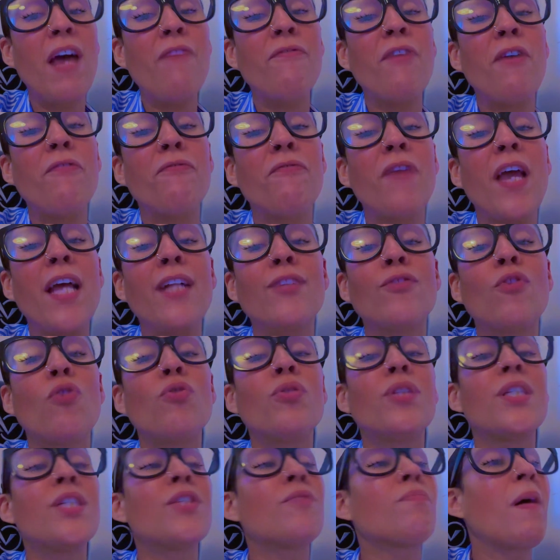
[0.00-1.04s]
we've never
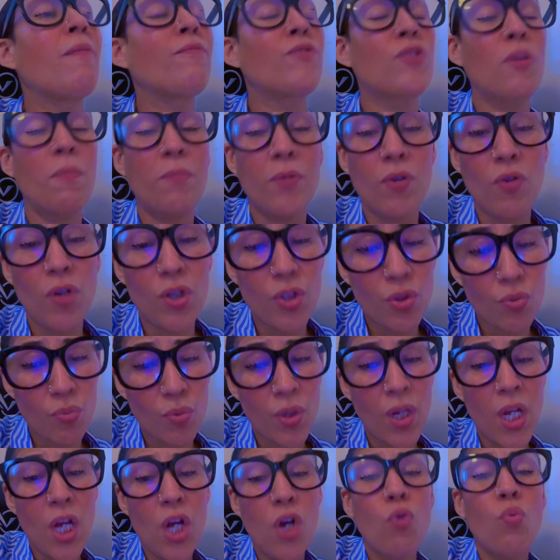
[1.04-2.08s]
failed all these months. So
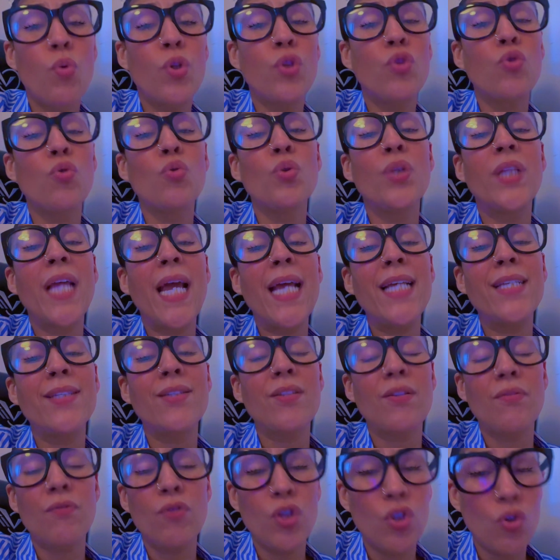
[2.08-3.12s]
because we 2
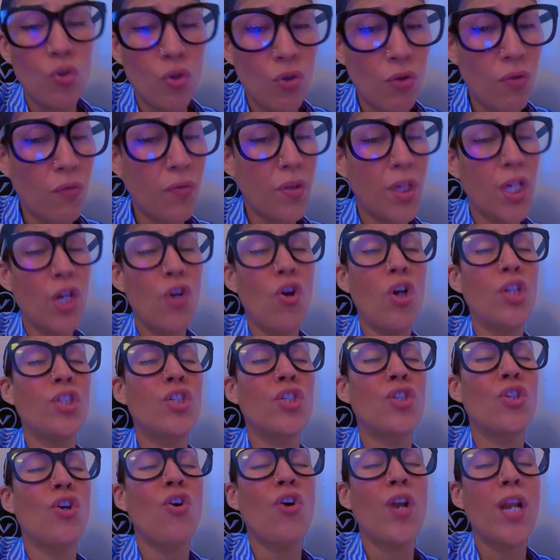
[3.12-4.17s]
days, you think
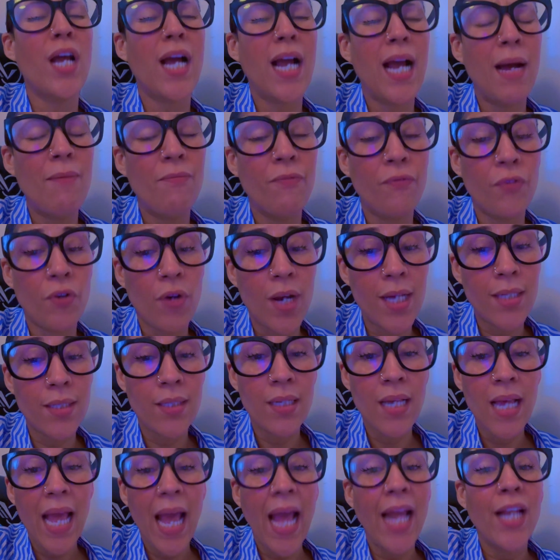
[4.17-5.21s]
God is not going to come for
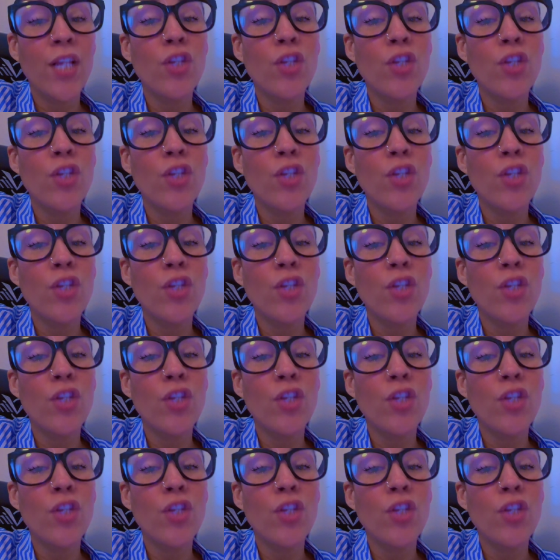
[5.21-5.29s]
us.